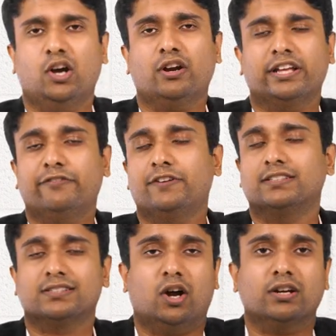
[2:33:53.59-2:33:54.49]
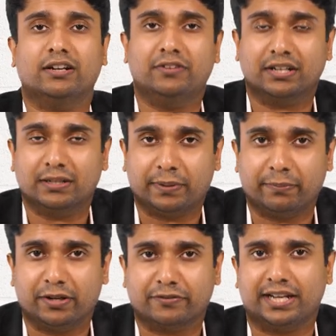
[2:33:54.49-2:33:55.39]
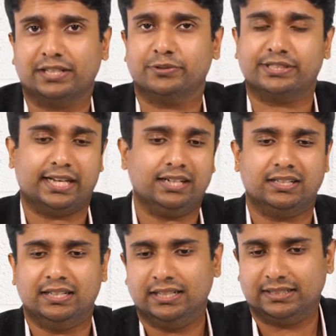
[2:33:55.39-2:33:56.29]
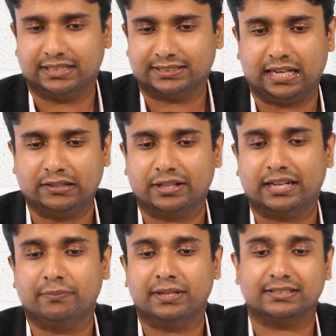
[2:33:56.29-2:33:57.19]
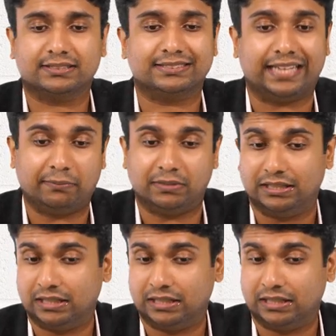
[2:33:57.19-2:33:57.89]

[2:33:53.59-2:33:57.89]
or if he is not covered under Payment of Gratuity Act, the statutory limit is the same.